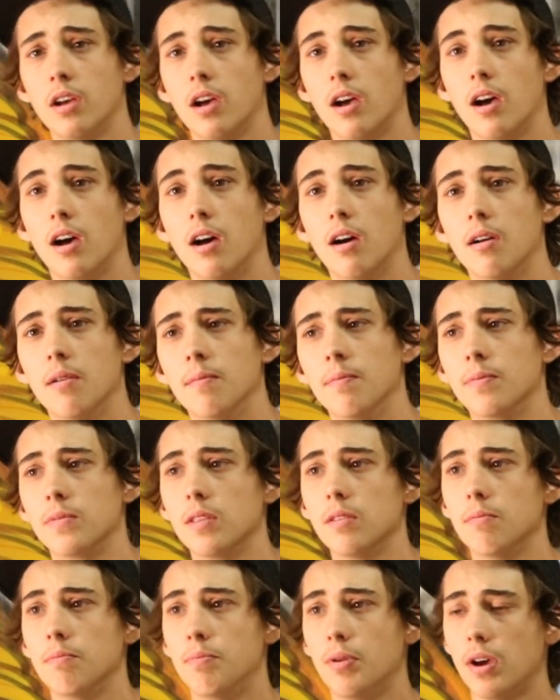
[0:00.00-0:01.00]

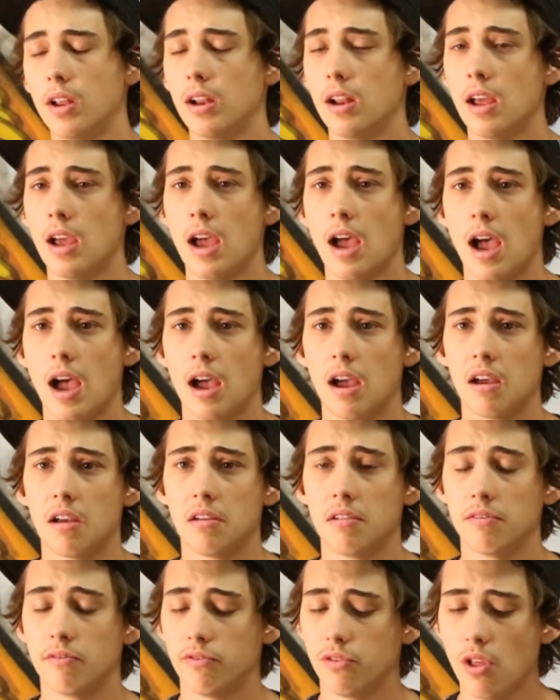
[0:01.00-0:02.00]
But
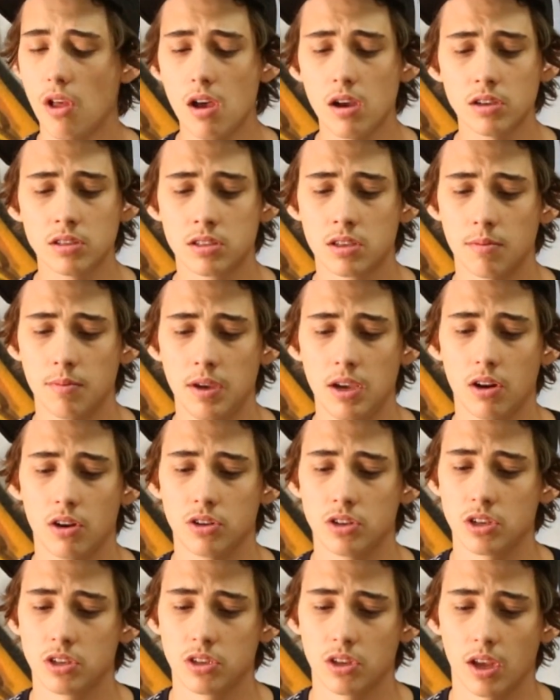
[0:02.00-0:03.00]
vlogs to me are
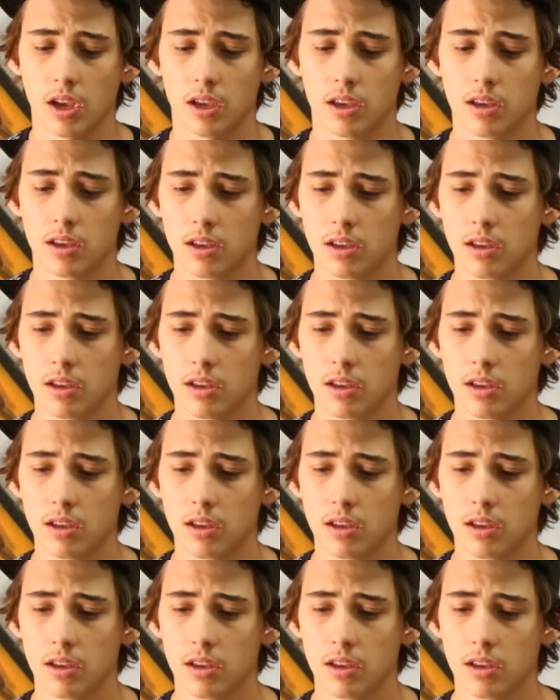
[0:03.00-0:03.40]
just like